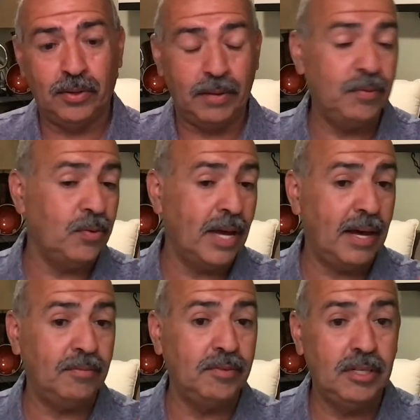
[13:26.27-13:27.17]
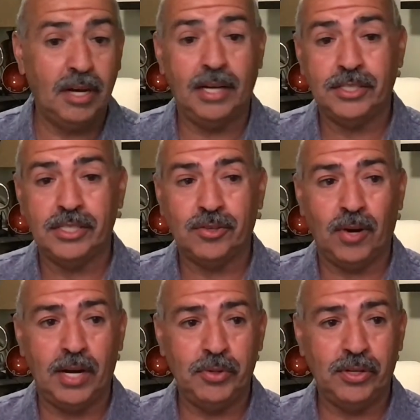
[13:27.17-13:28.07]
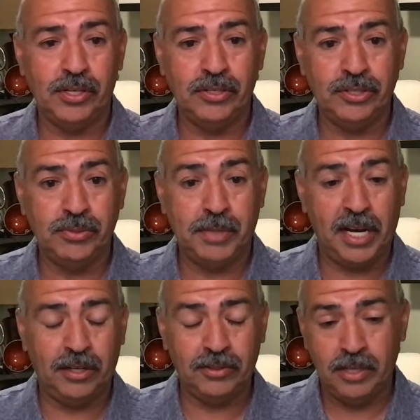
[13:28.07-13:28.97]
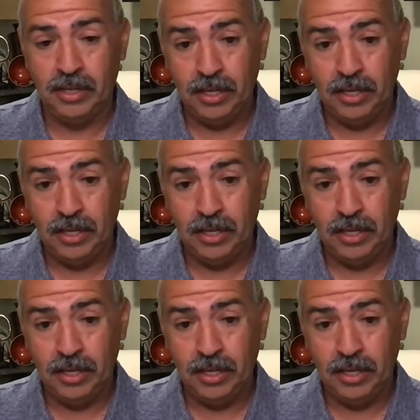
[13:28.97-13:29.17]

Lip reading: If you have not subscribed to our YouTube channel,